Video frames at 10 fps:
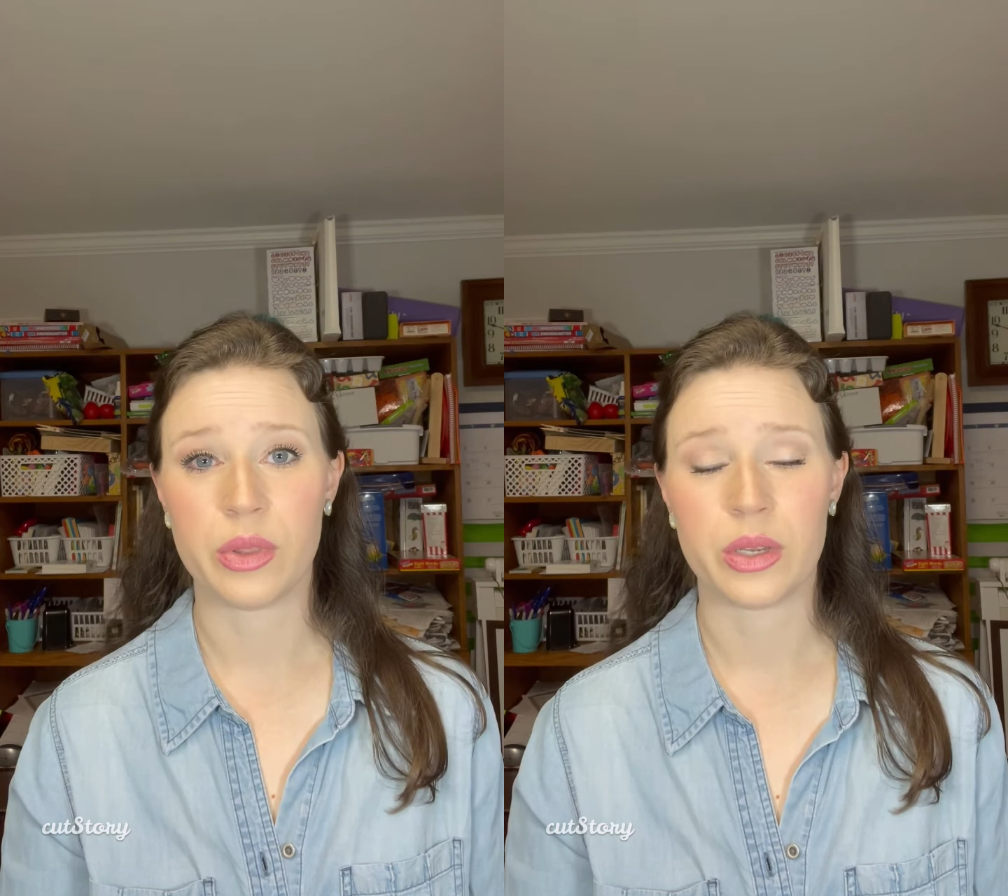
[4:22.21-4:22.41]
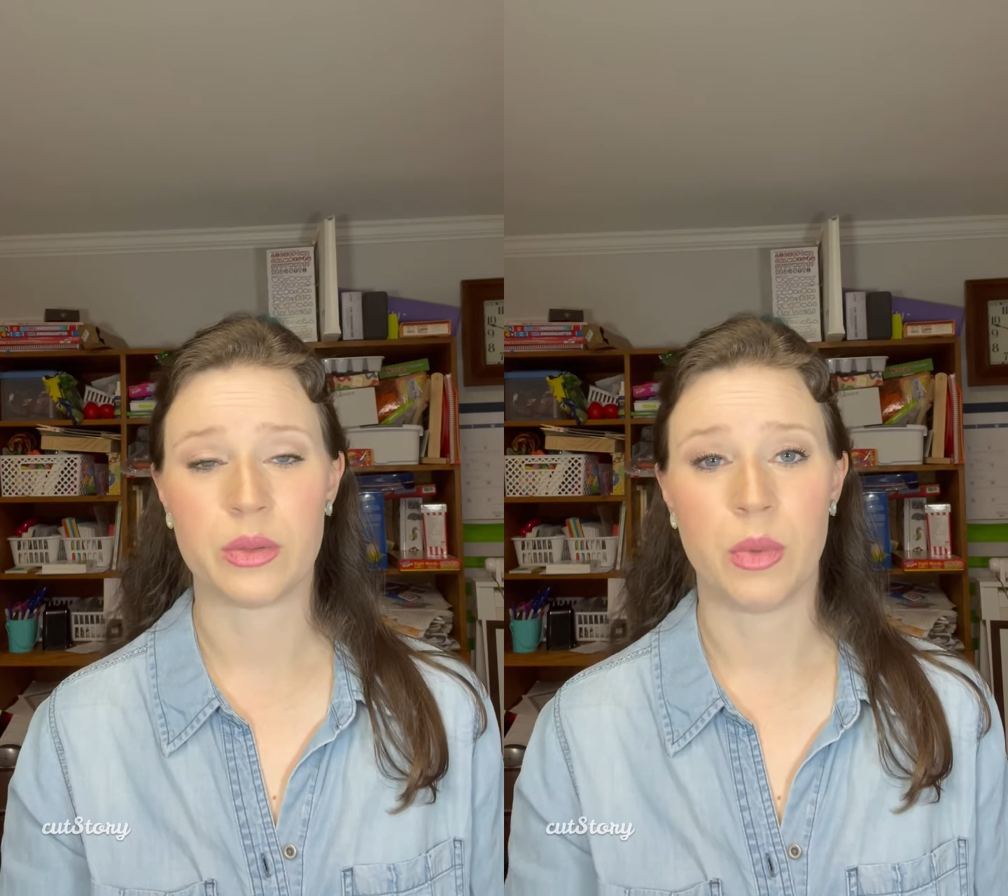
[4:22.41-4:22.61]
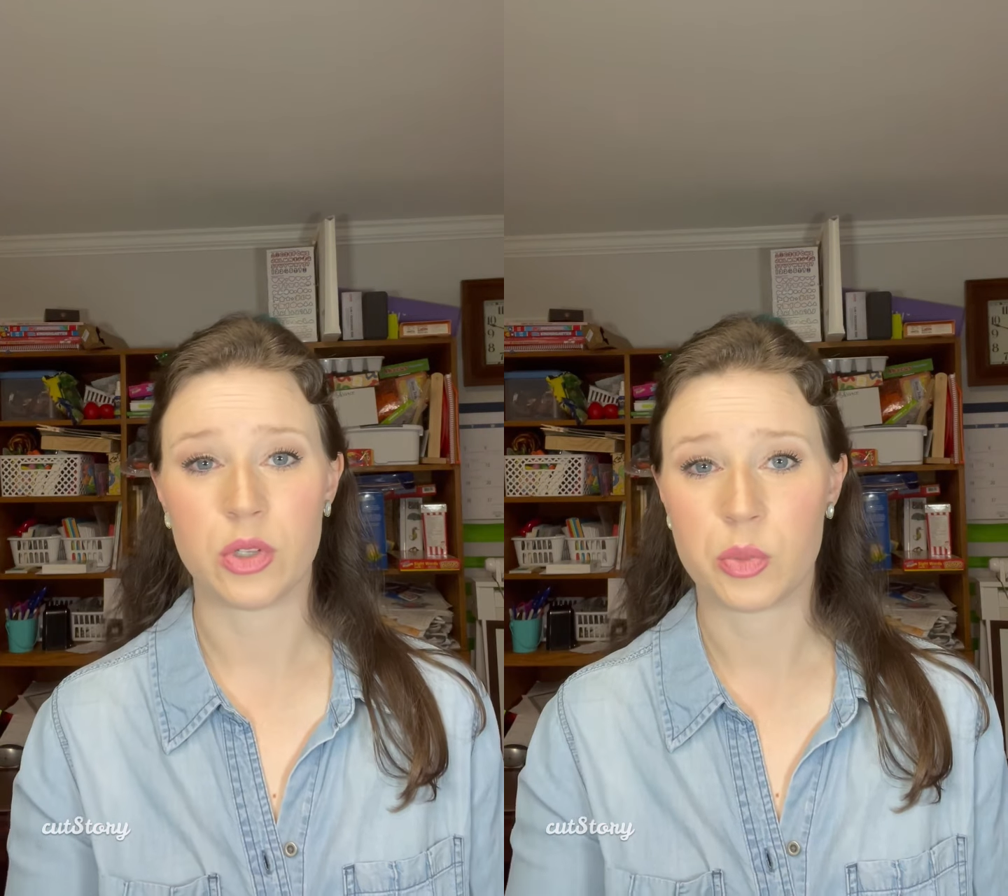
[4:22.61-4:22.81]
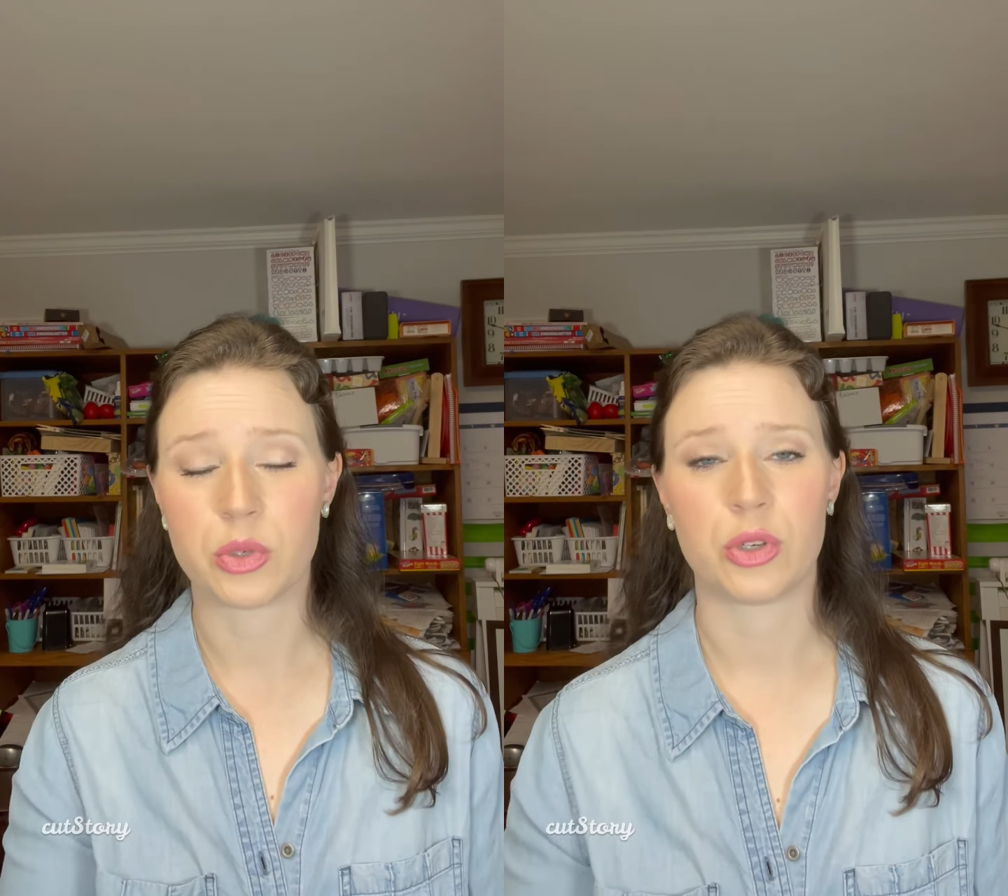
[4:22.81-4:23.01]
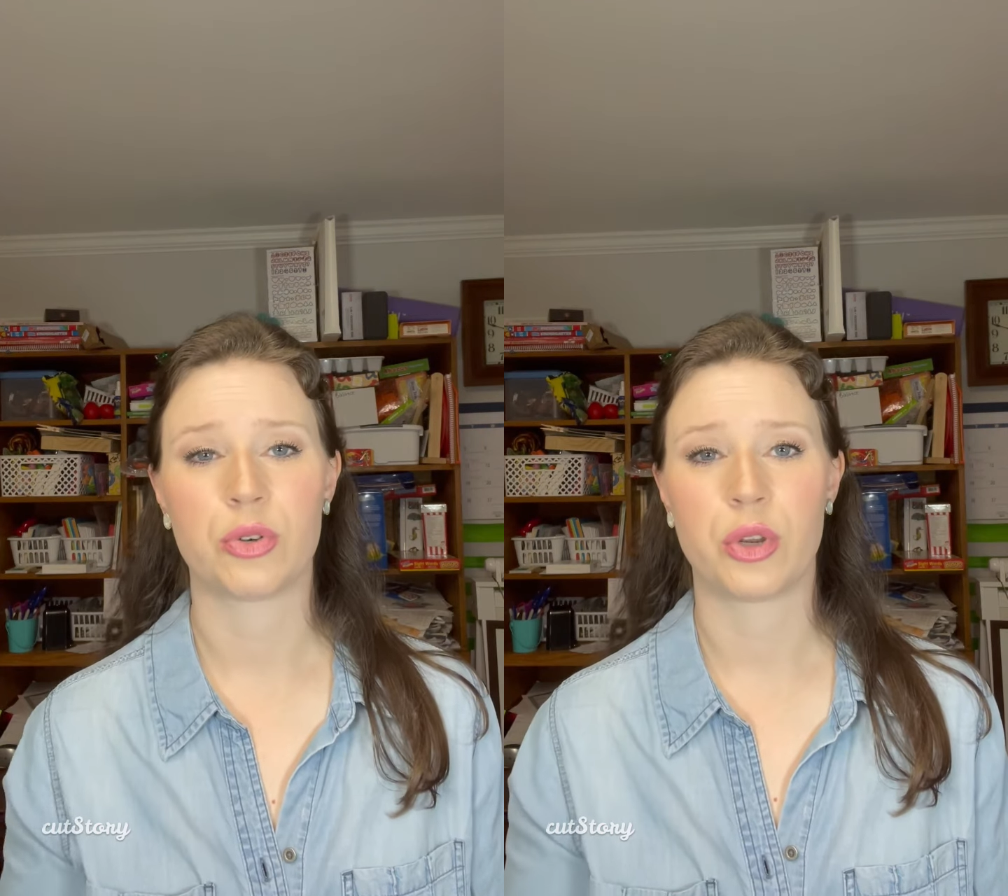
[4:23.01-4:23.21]
that multiple
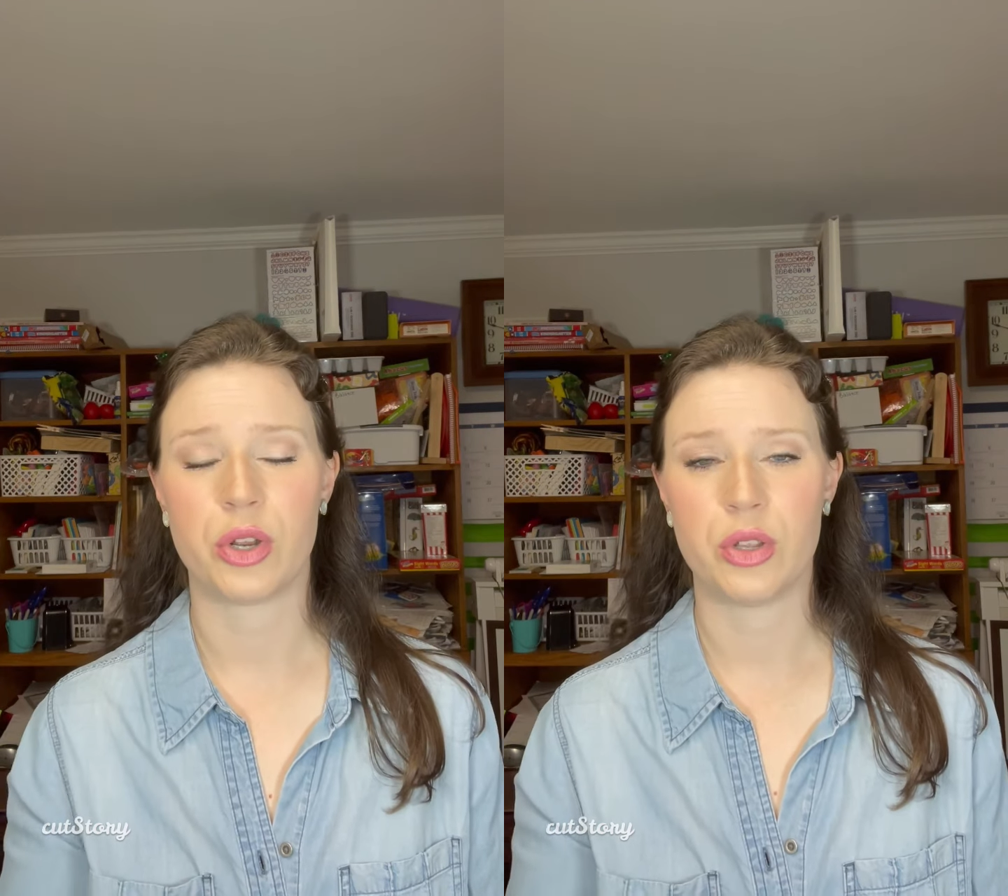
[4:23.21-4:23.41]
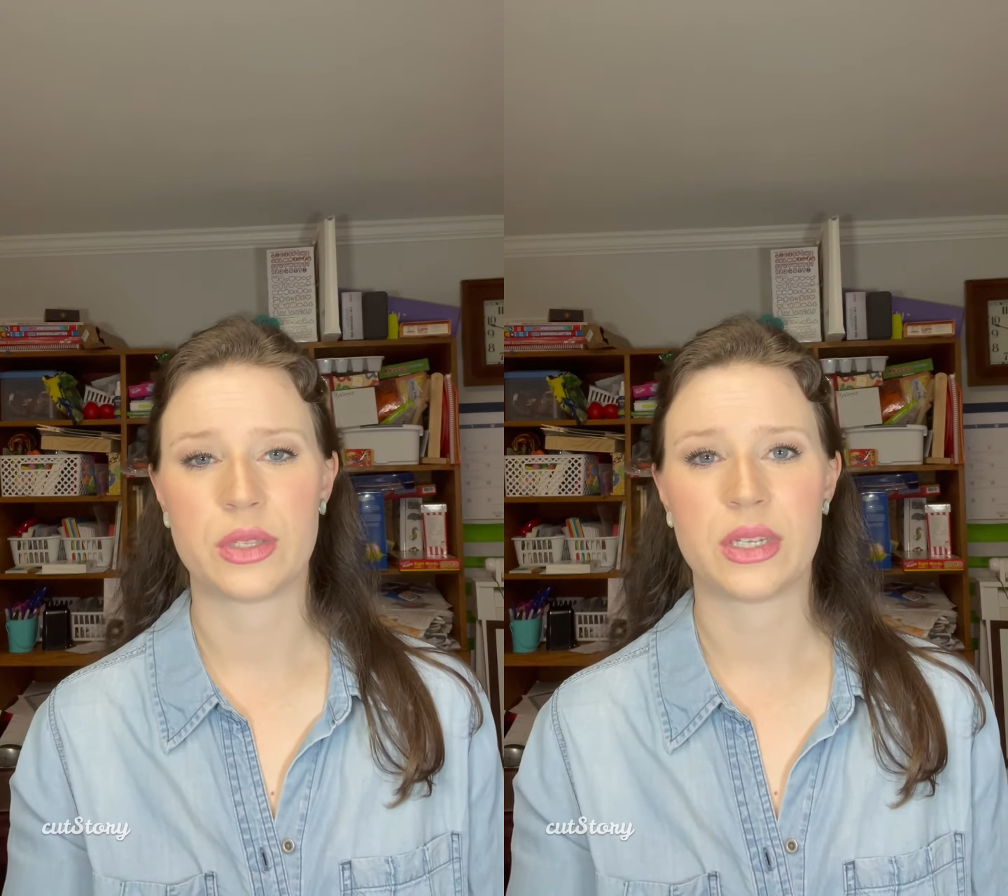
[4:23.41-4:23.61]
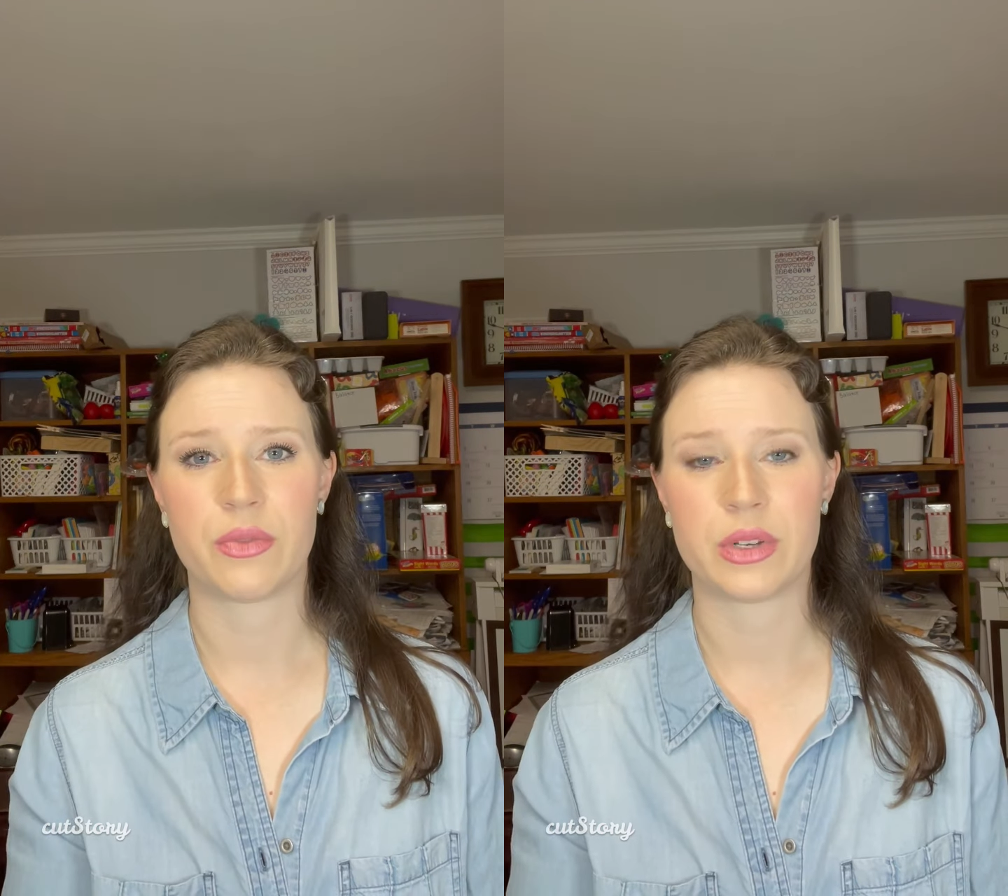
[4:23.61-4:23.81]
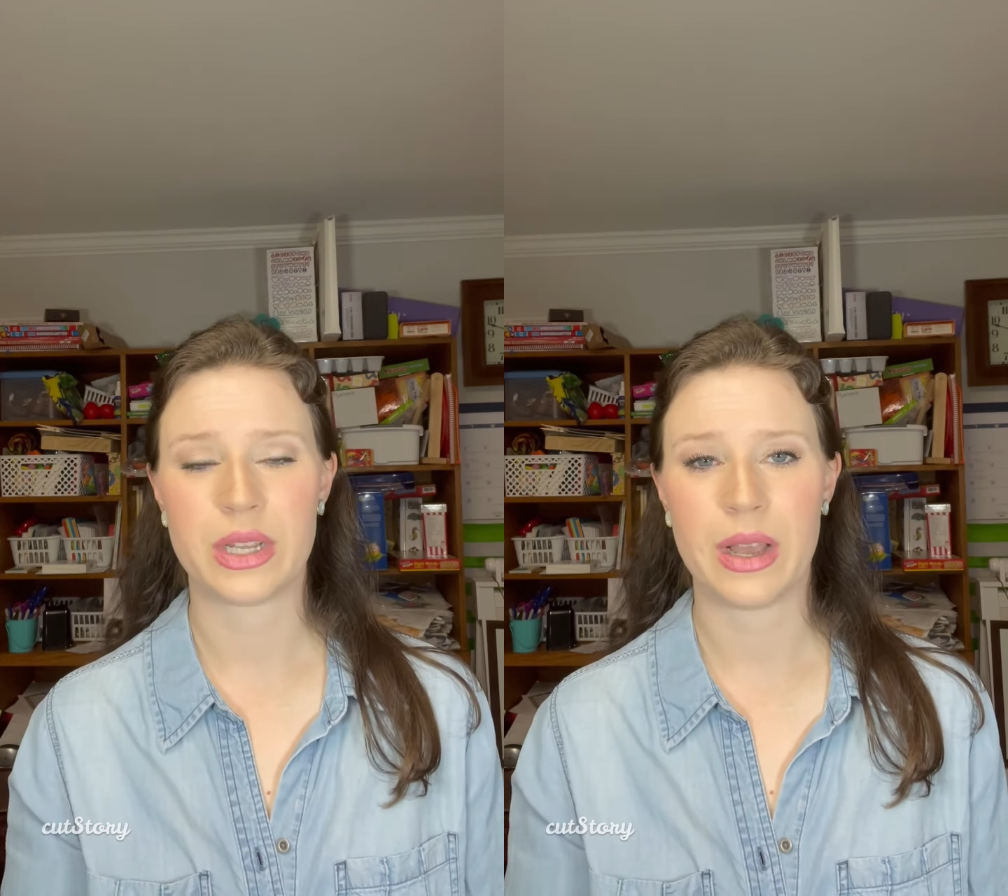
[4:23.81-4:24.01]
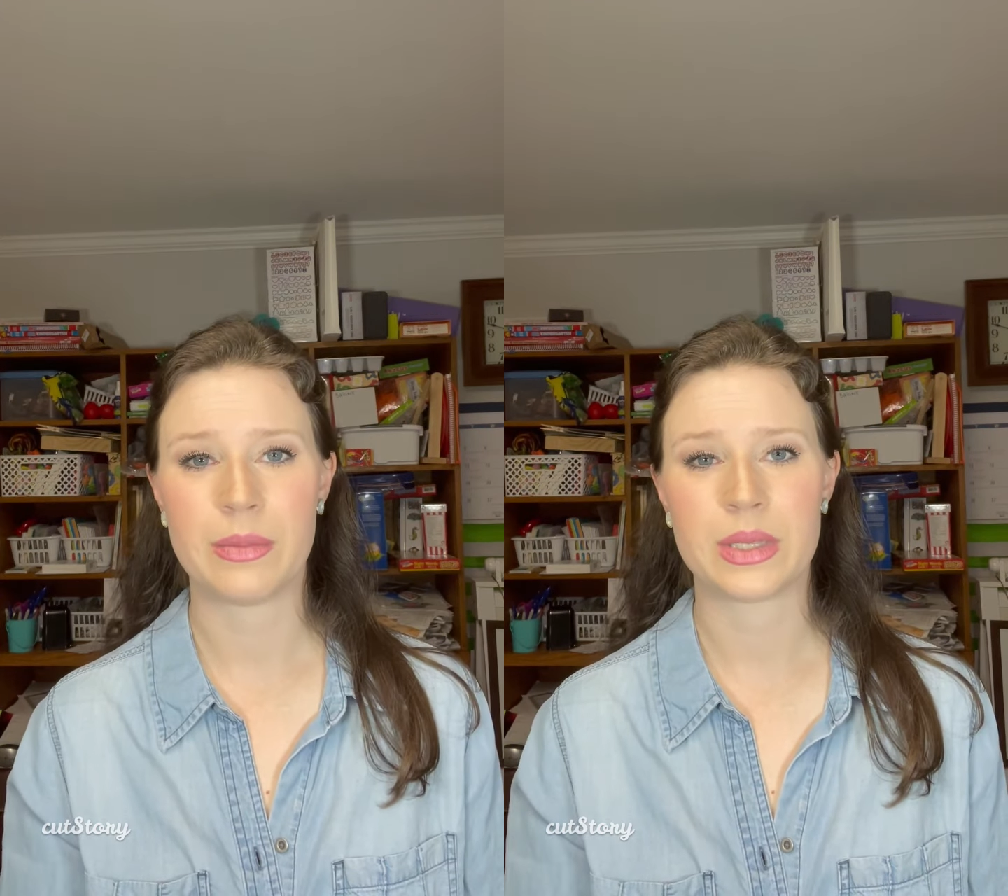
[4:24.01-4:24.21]
children are going to use at different
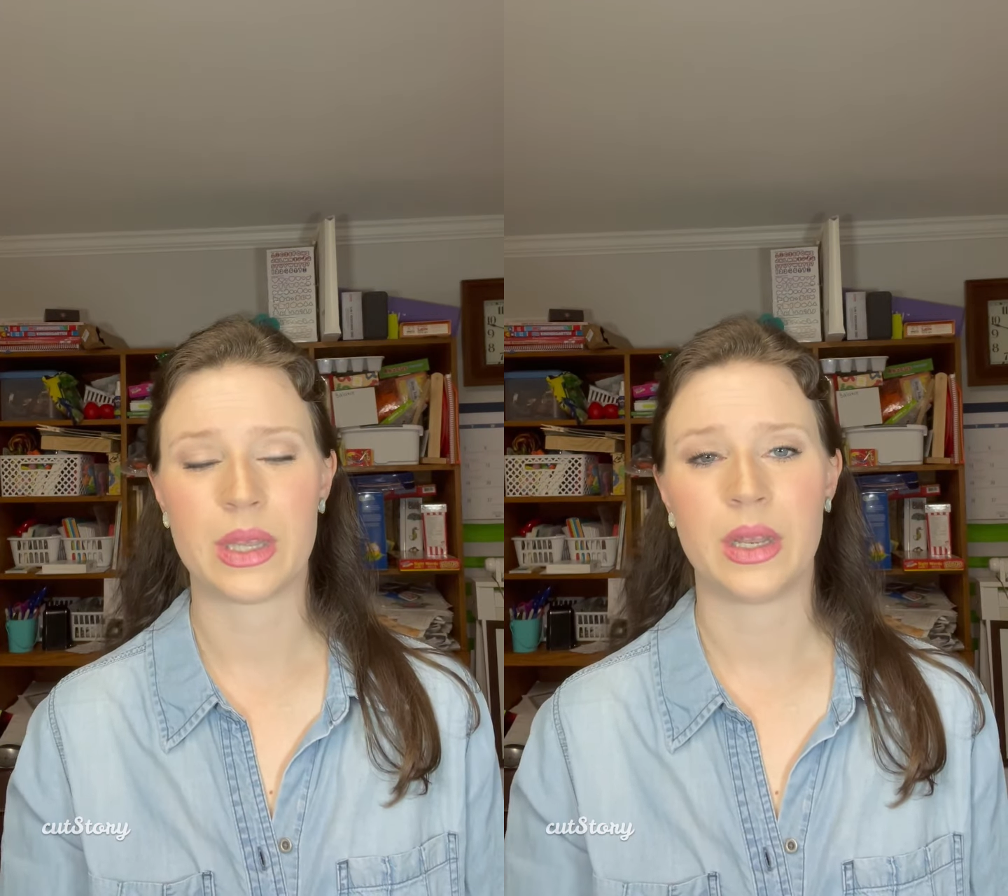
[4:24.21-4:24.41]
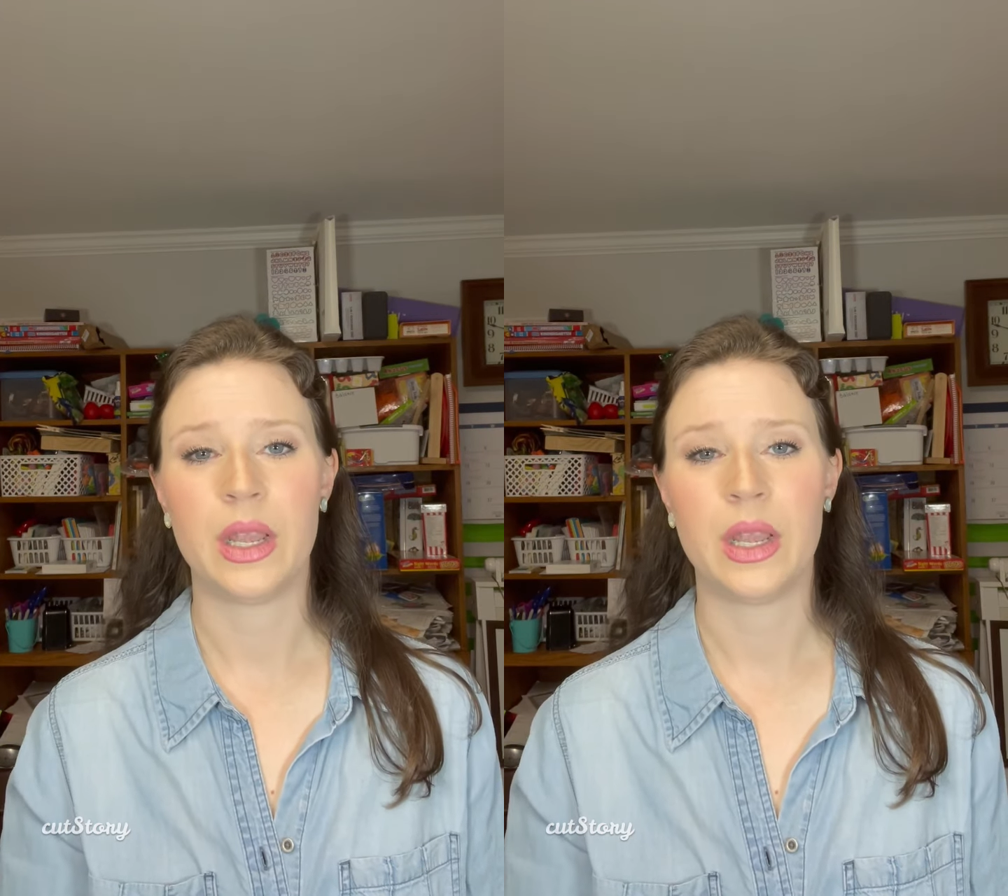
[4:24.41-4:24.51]
times, then